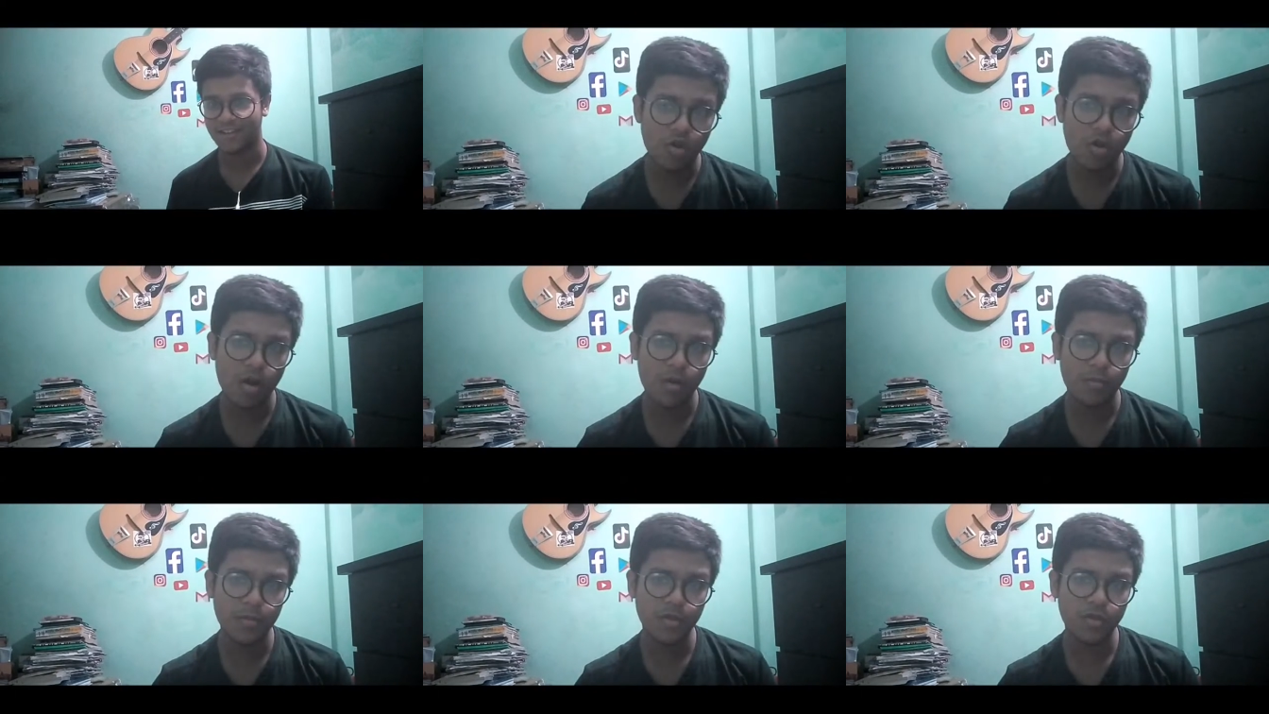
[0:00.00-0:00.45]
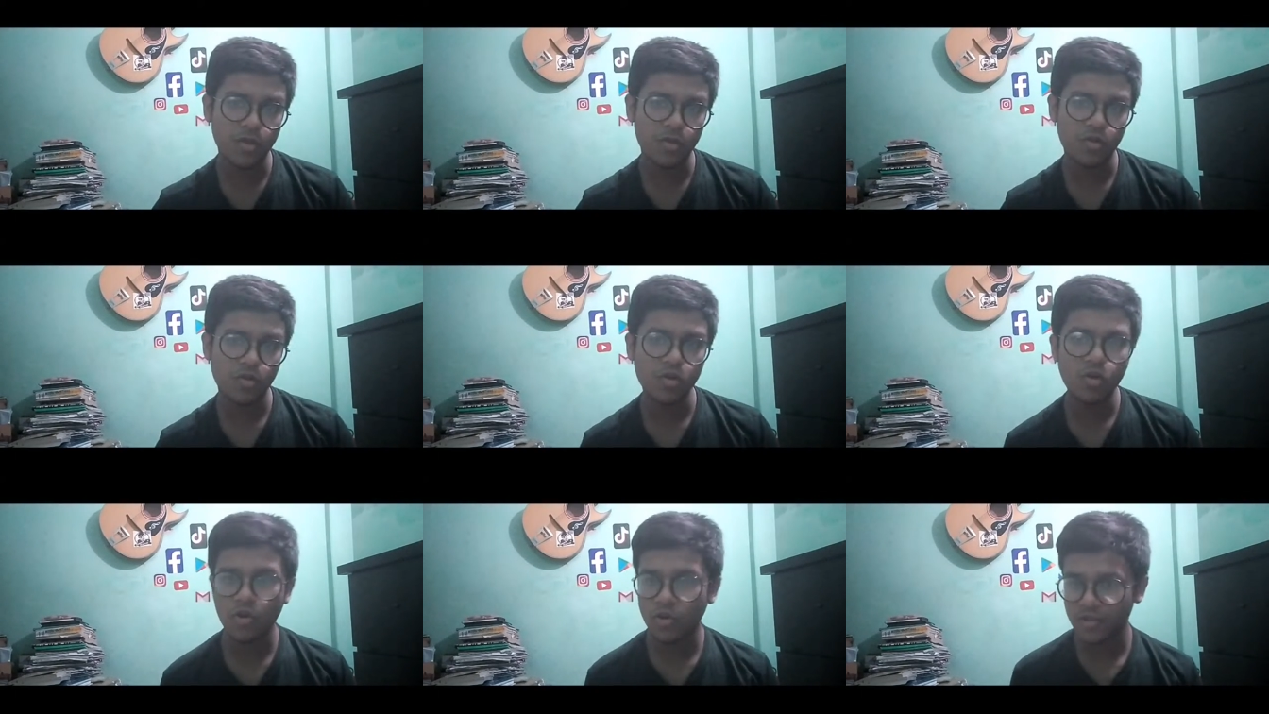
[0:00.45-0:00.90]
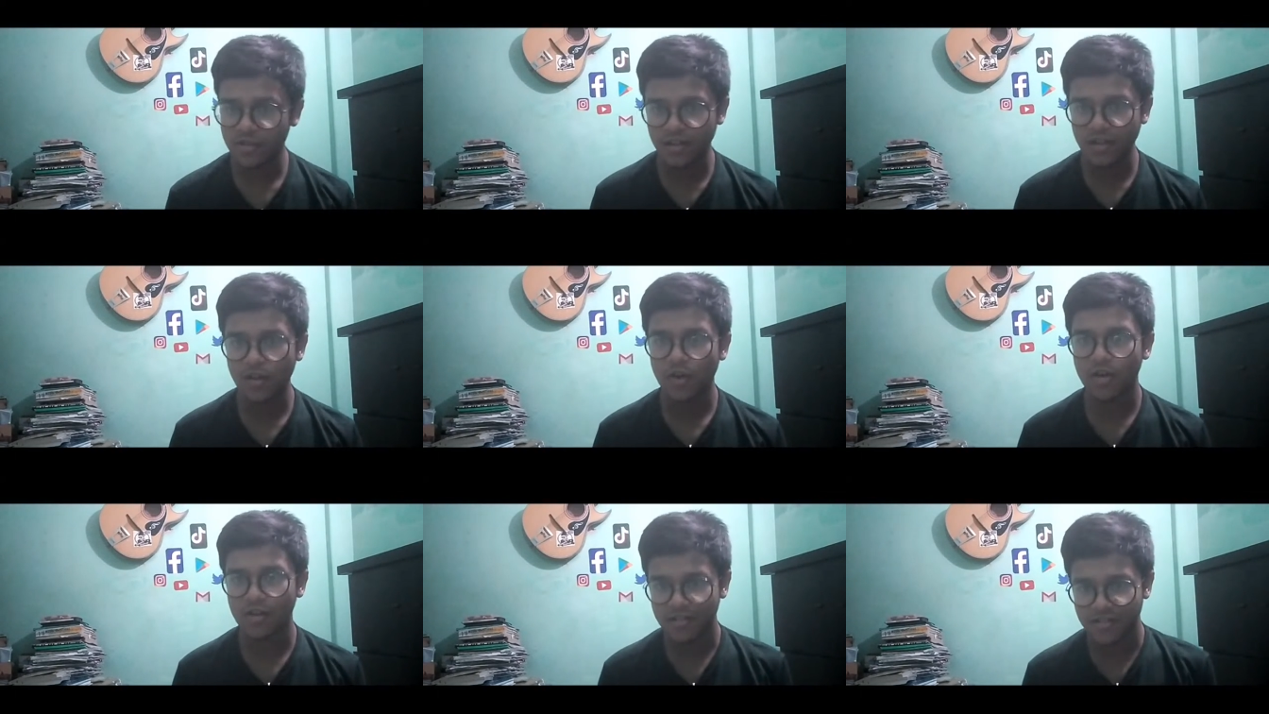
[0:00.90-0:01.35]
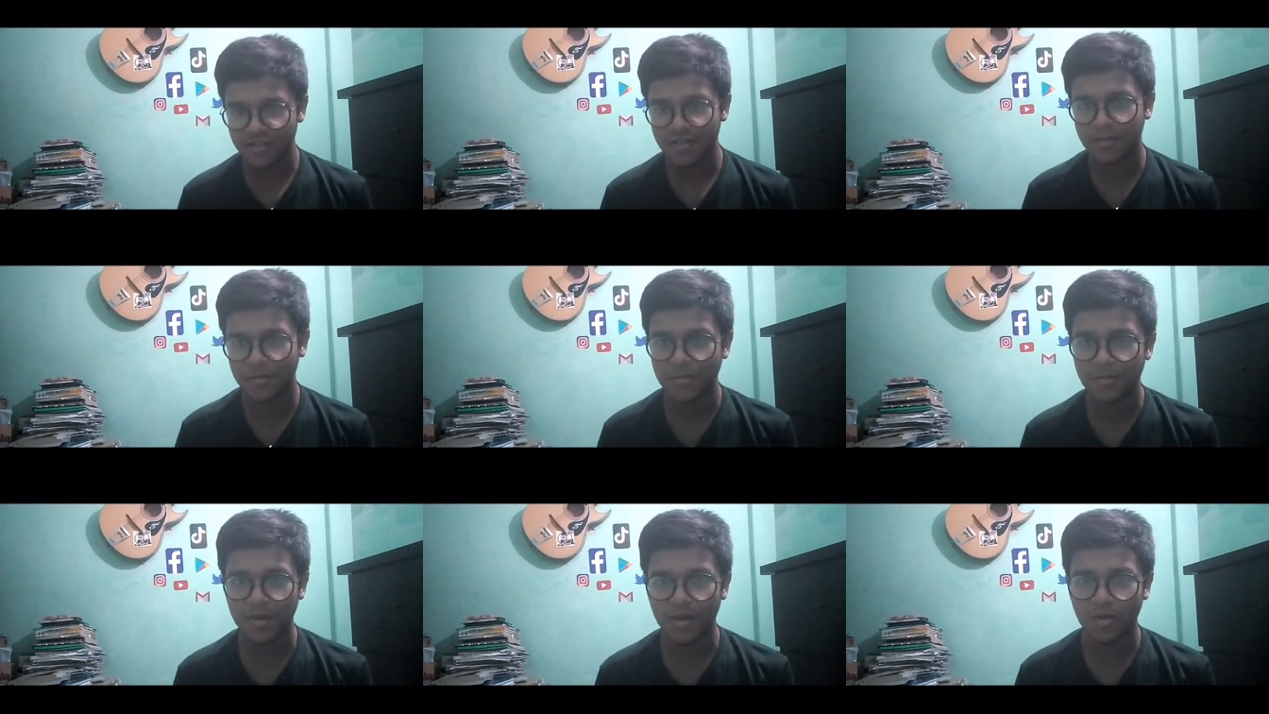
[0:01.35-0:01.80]
So I'm going to roast you, so I'm
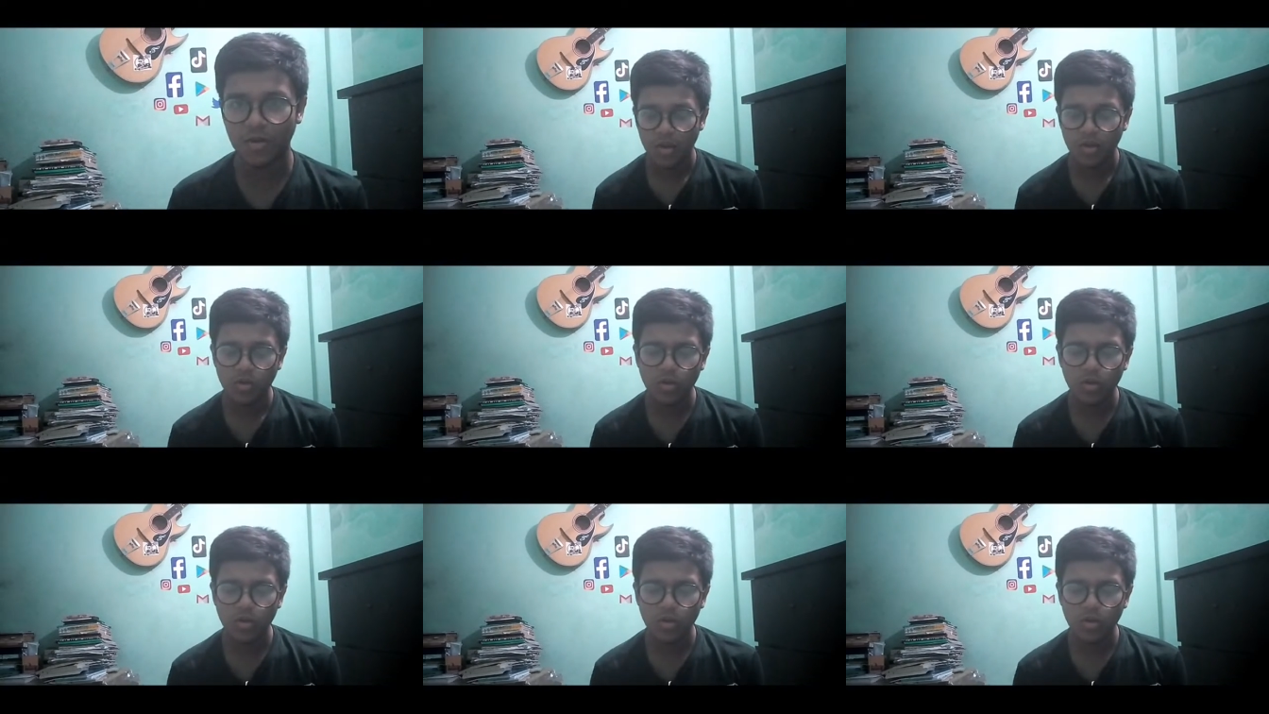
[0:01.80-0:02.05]
going